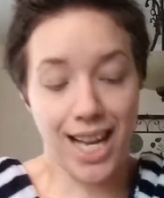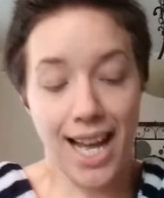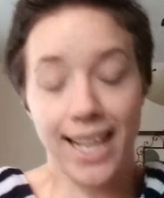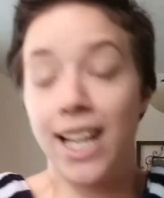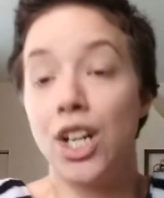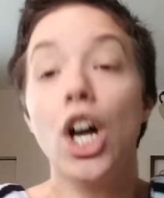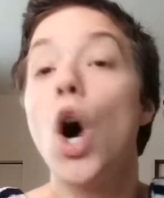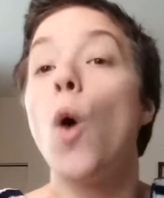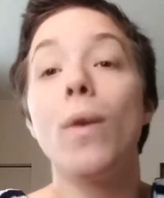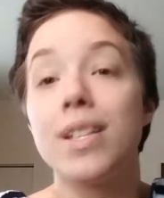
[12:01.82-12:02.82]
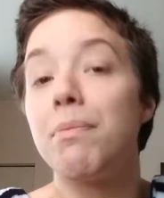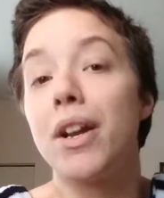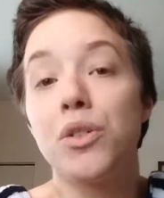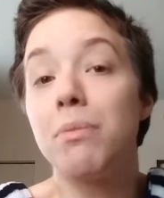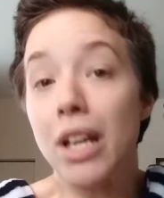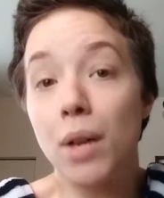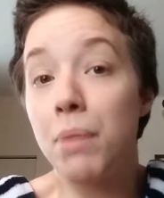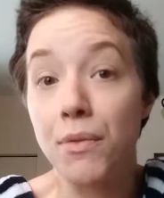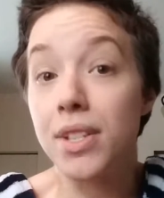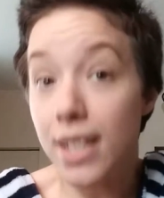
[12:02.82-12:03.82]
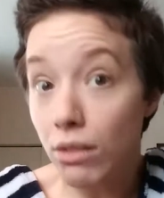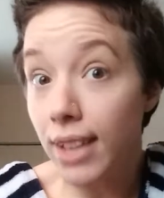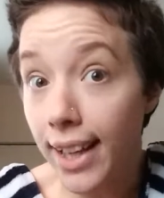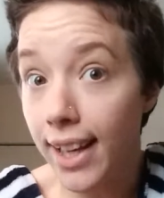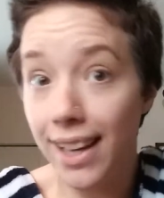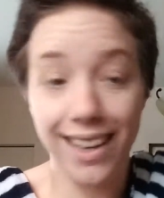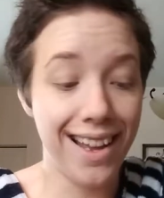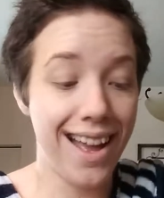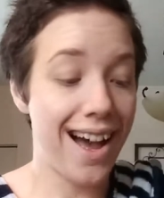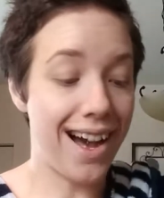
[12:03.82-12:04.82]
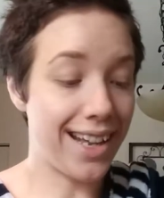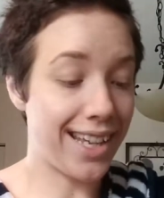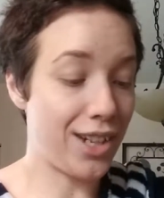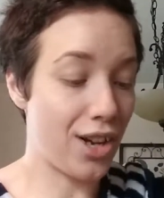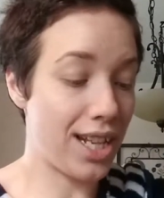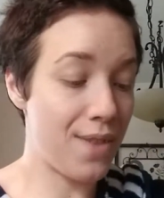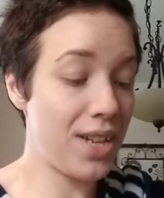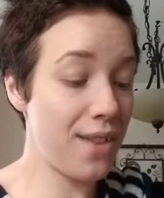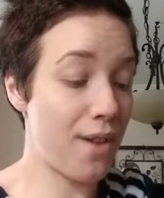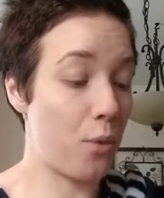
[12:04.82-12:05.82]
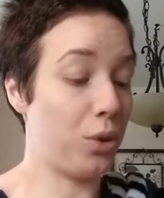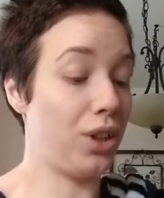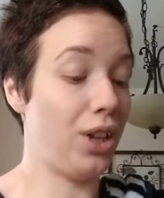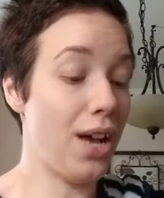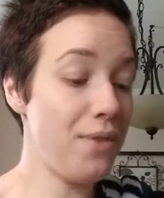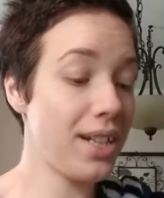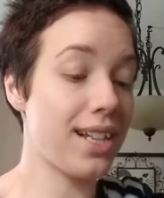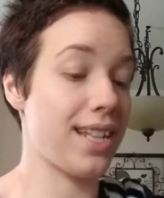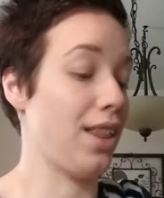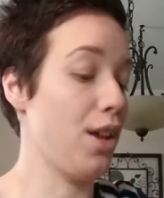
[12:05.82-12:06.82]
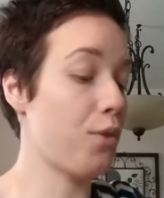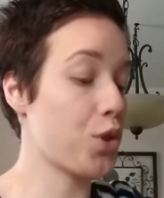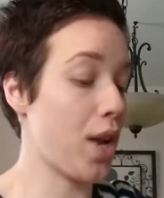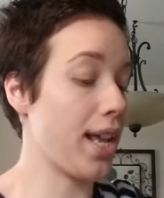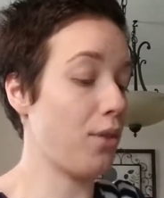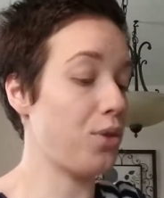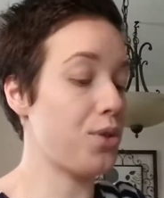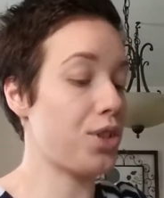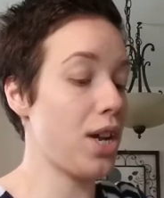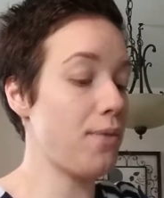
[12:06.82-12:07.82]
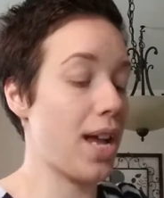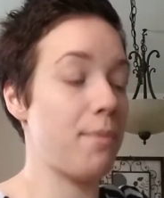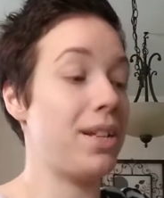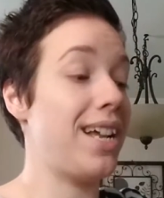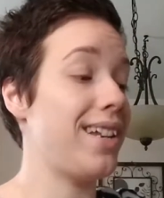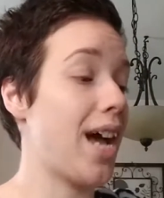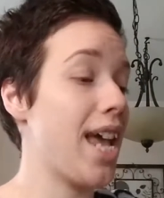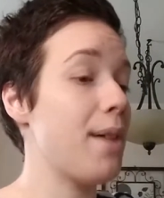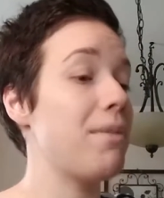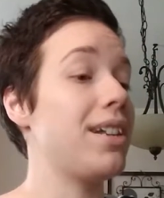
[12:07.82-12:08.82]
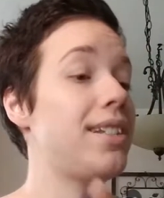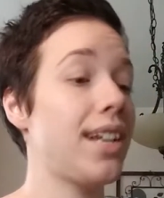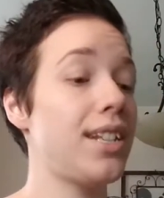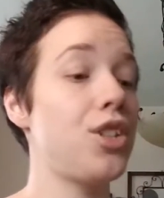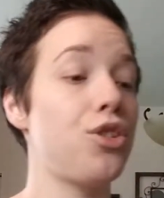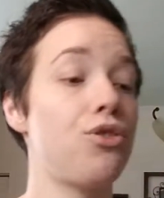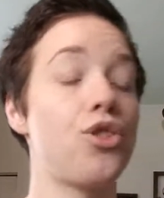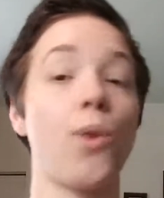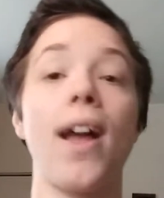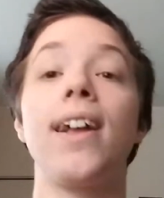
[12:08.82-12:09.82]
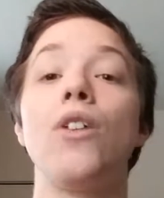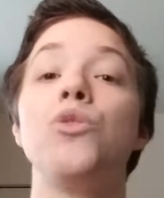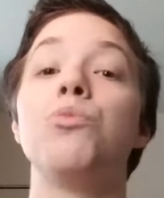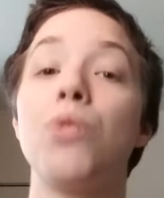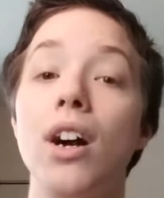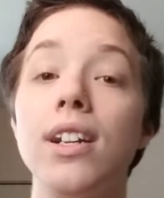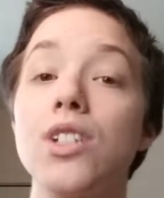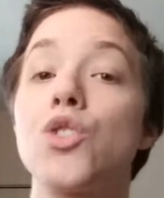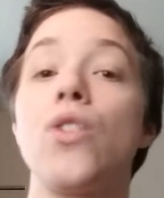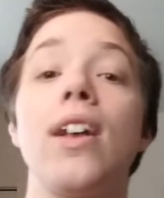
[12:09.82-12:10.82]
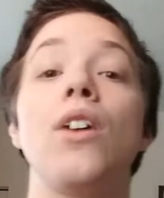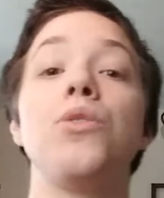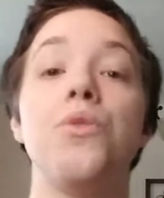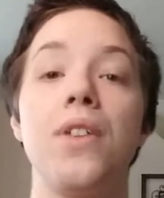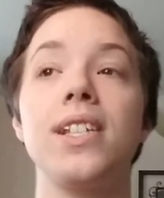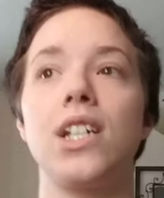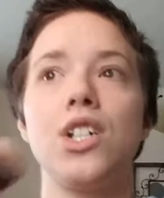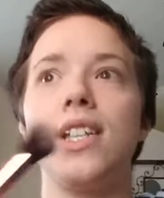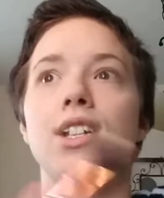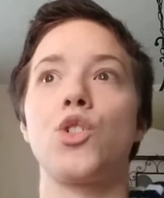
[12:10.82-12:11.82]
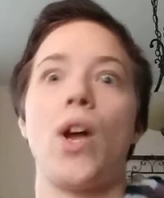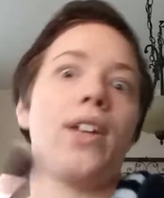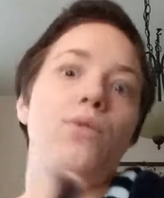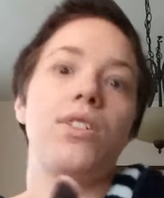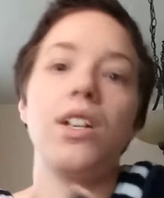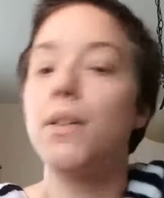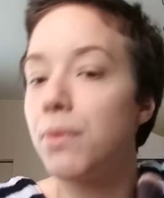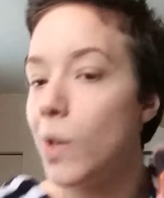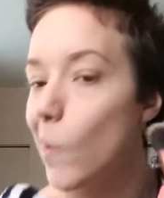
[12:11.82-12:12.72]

I cannot always buy new makeup every single day. I cannot, even if I would love it, because I love trying out new stuff. I am addicted to trying out new products, trying out new things. I just like trying new stuff.